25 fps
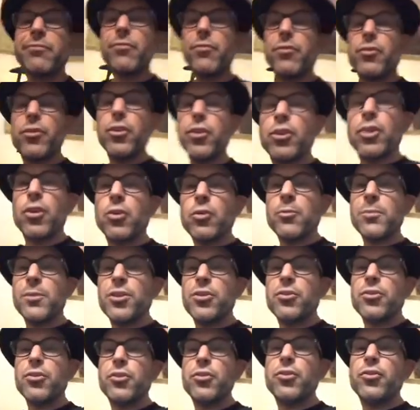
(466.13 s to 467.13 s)

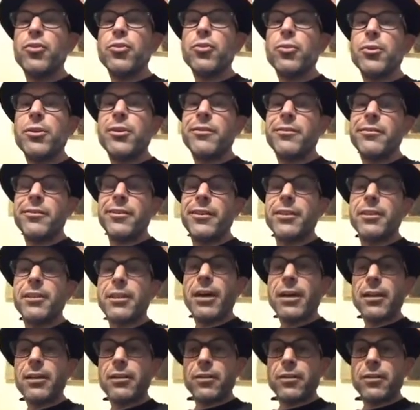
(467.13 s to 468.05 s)
you can do it in a lot of